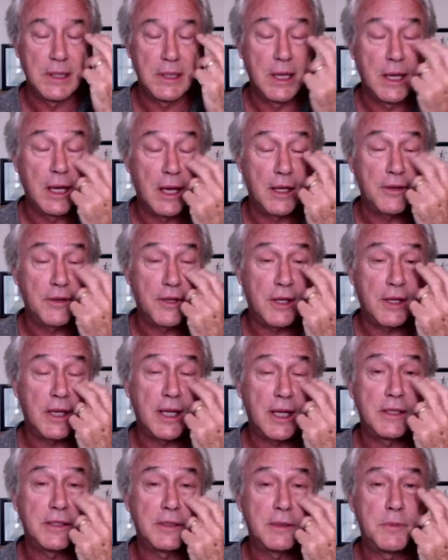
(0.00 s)
I thought I
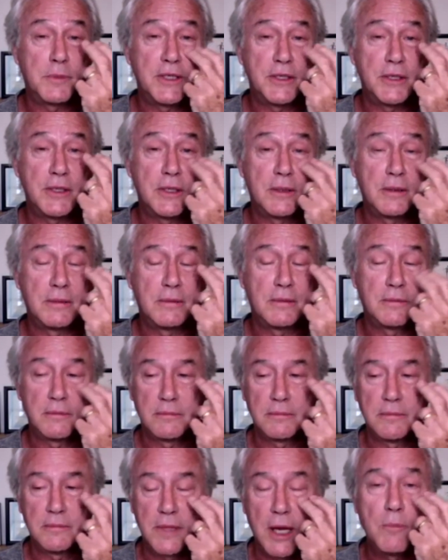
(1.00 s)
had to be
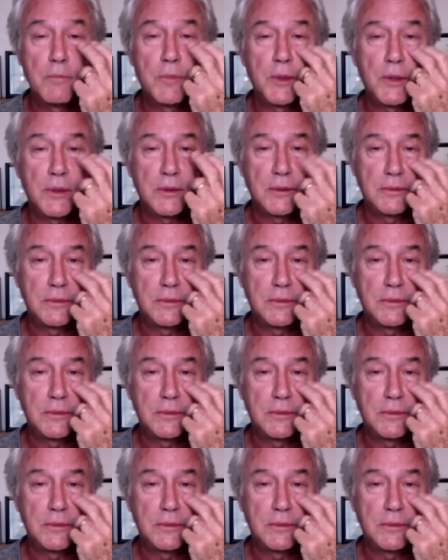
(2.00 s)
humble.